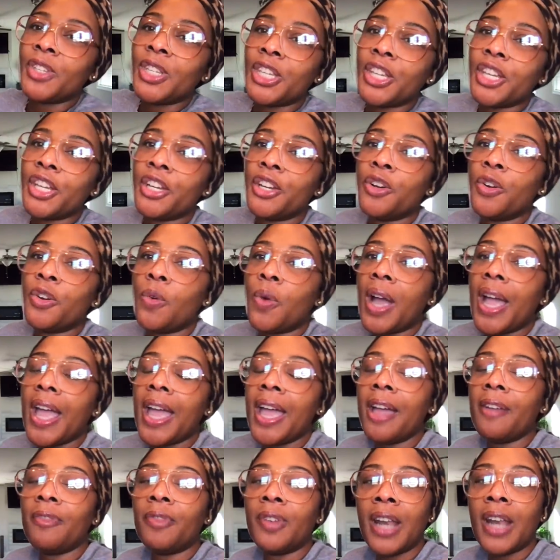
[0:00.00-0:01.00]
you
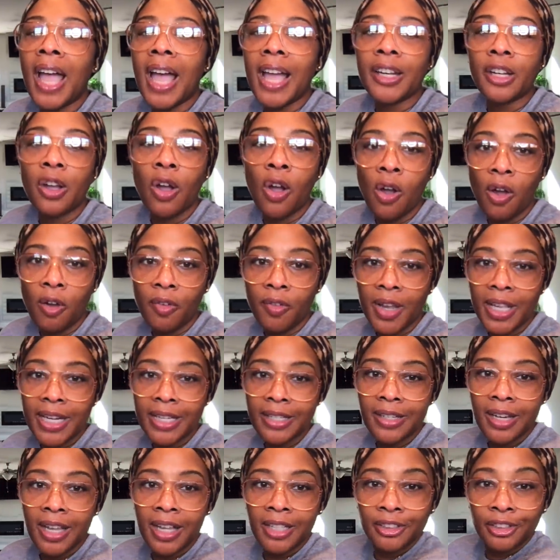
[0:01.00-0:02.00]
have not
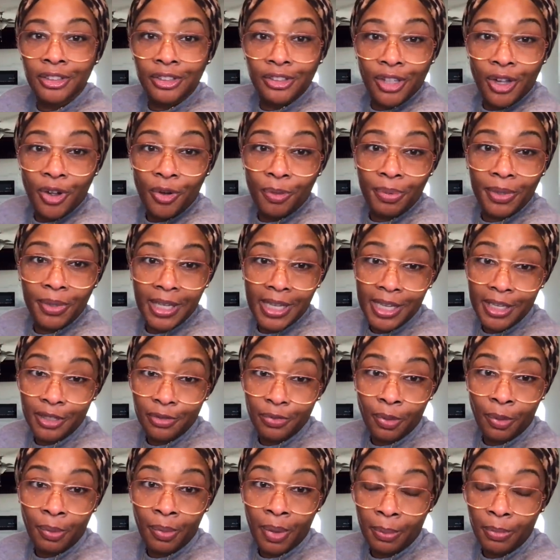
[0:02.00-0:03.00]
already done so,
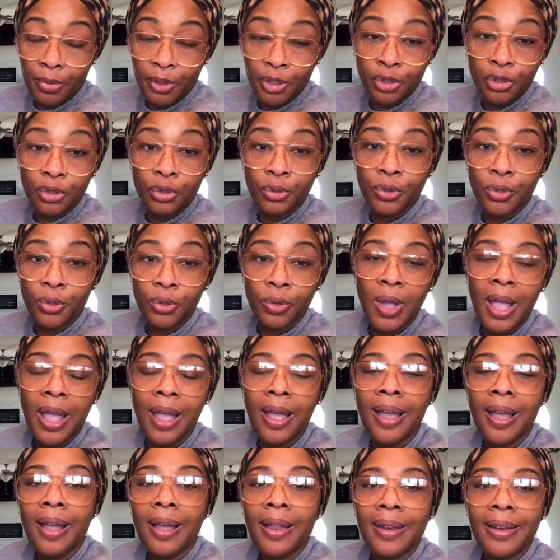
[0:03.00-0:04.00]
please remember to
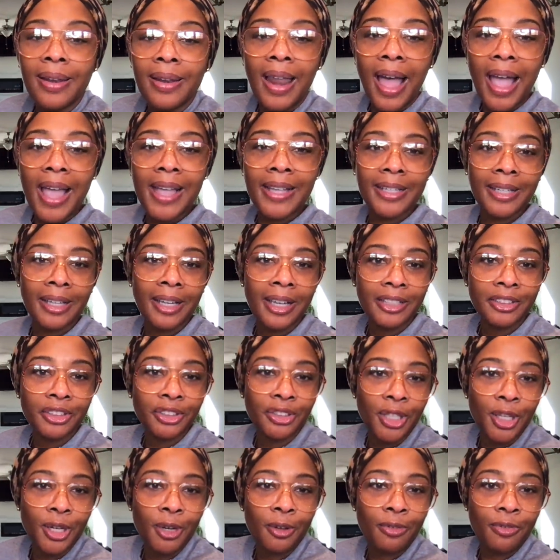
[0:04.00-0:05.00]
like,
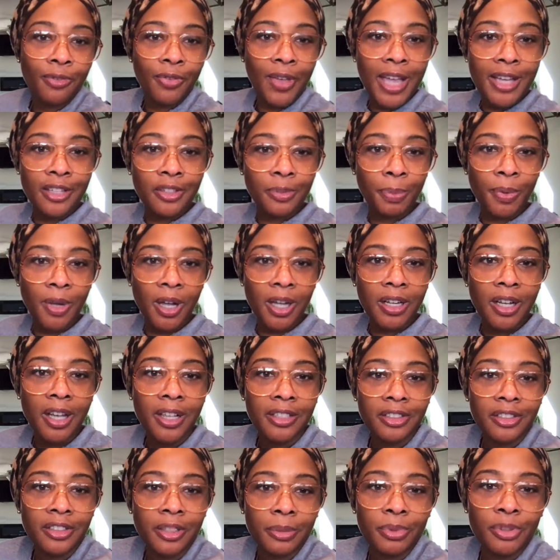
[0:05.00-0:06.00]
share to
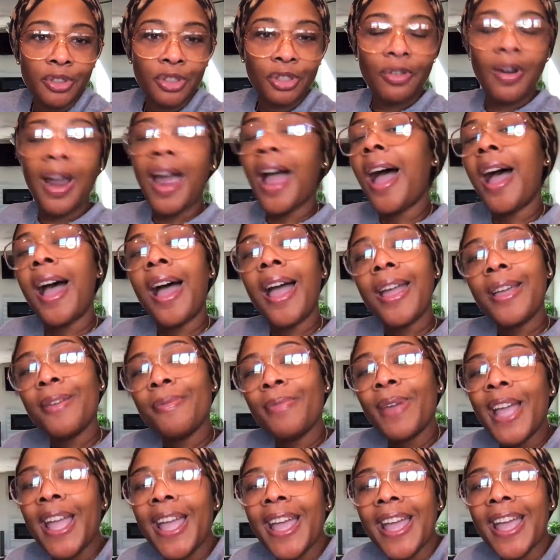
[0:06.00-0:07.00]
Facebook,
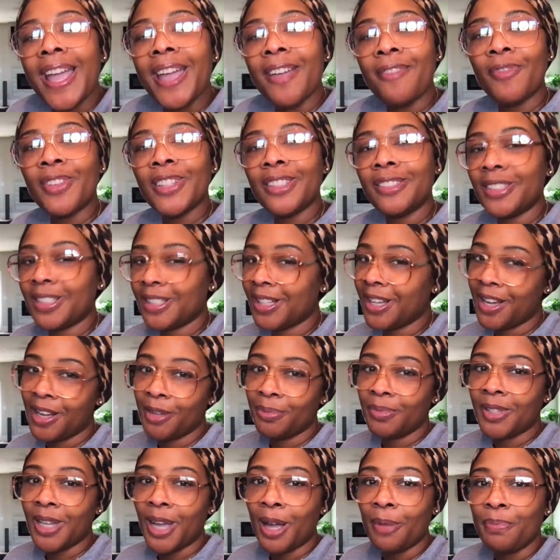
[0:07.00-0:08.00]
subscribe, and visit
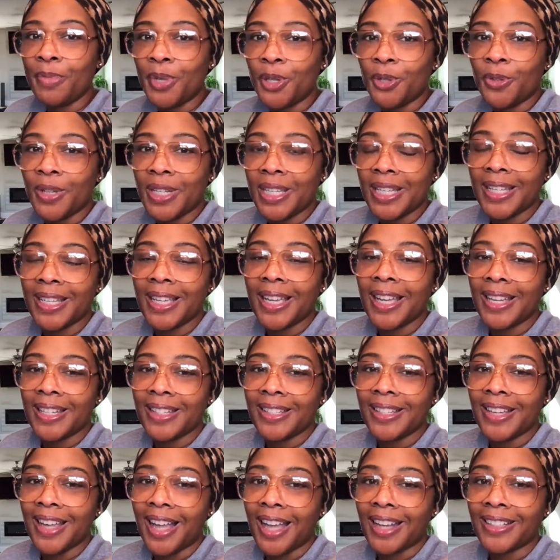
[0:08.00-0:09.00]

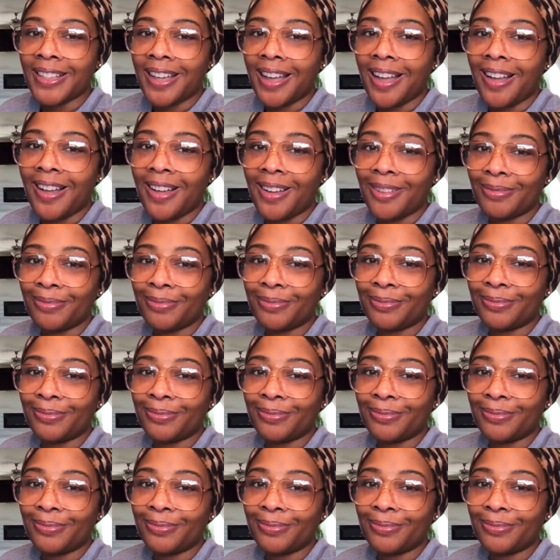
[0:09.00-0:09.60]
uptopbeauty.com.